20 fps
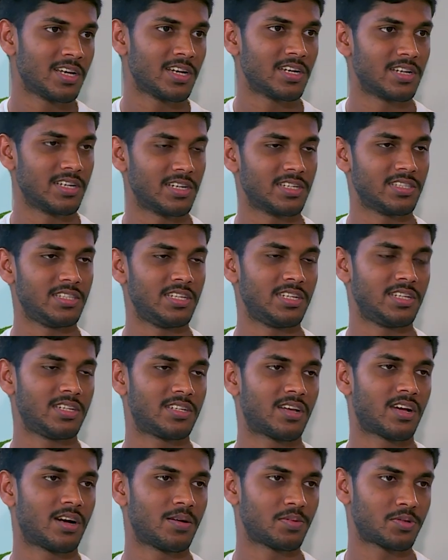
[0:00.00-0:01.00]
Then
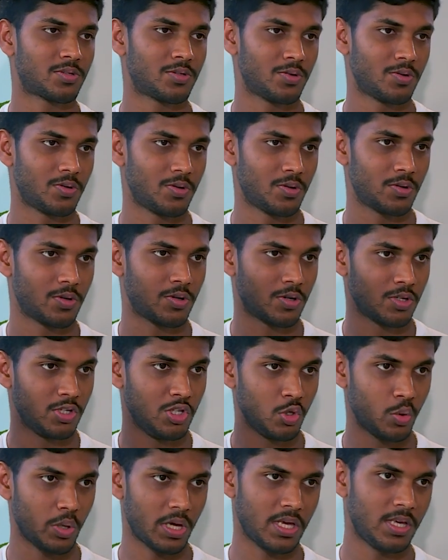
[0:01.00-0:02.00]
it comes to
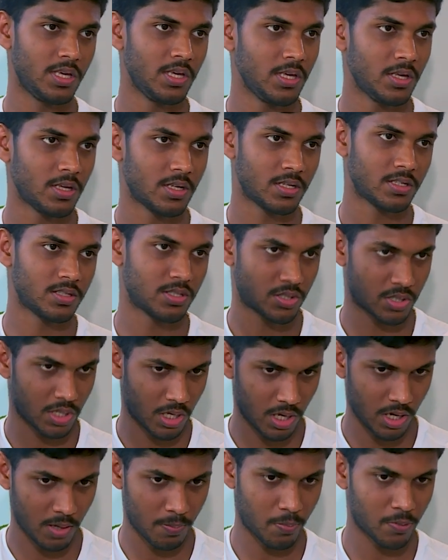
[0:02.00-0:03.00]
UAE,
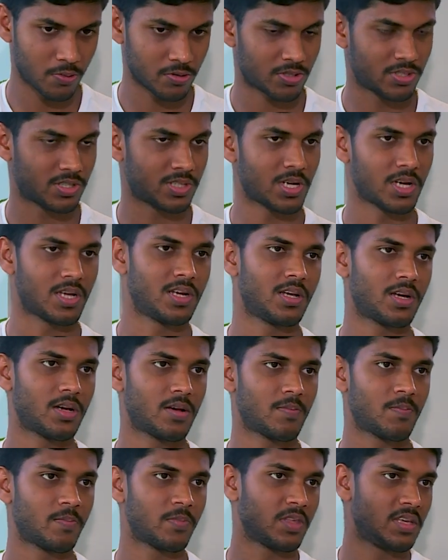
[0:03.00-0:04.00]
Singapore,
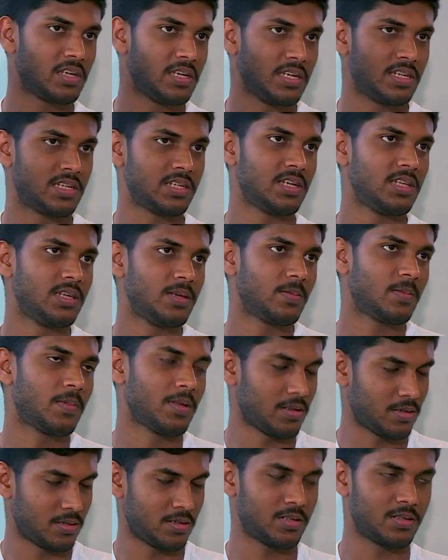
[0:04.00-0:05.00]
China, Italy,
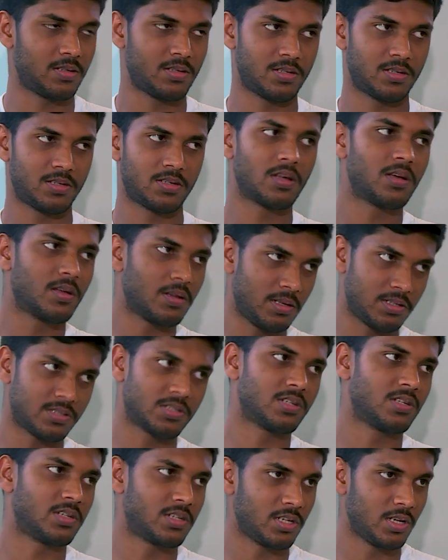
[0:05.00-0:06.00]
and the
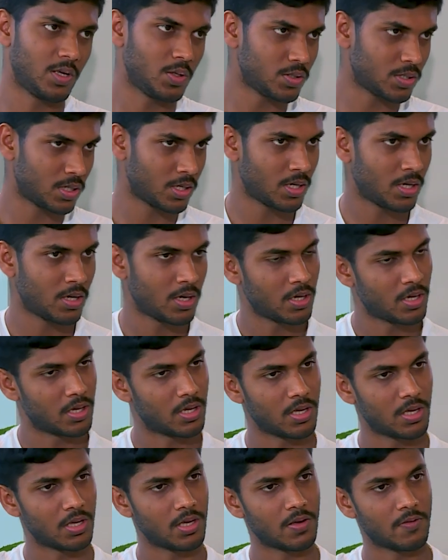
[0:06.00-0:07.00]
list continues.
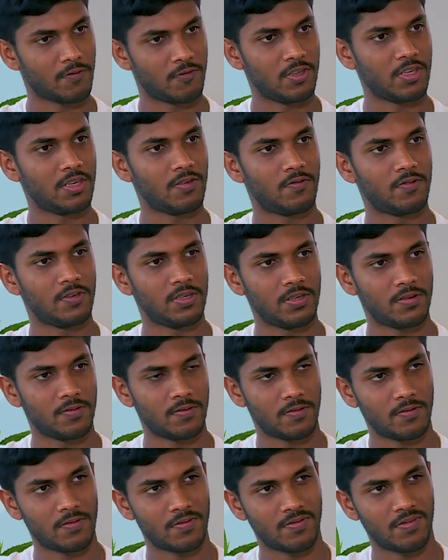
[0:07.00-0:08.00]
We
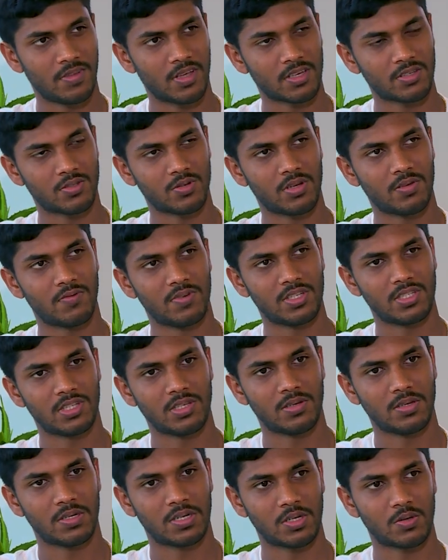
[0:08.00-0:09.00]

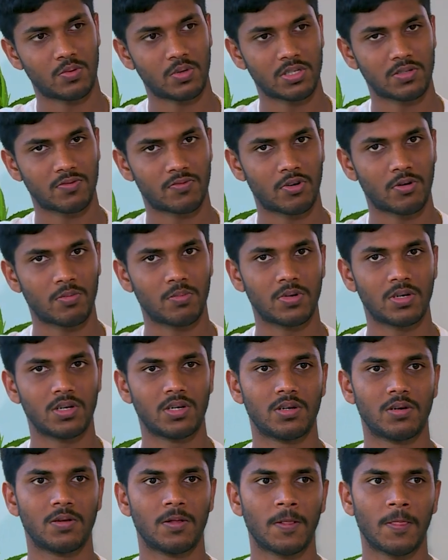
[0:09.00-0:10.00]
see requests from
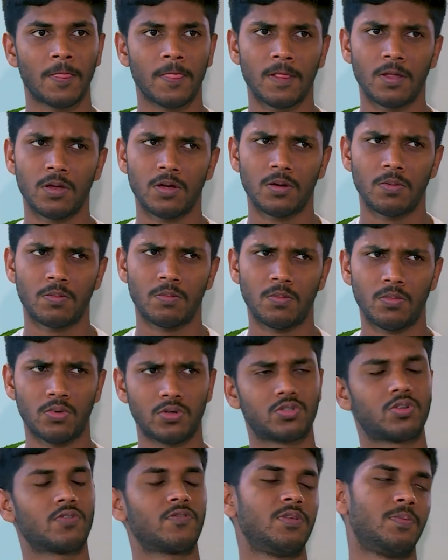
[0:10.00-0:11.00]

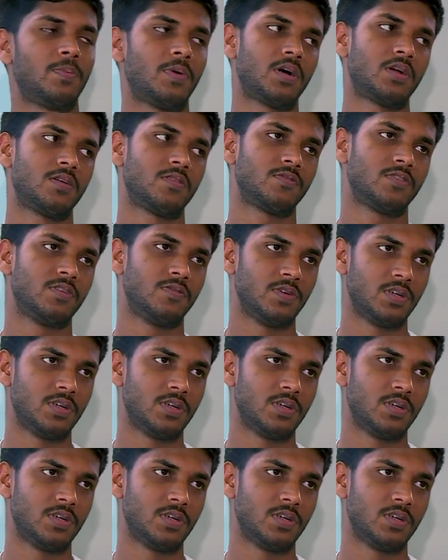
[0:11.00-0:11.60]
most of the part of the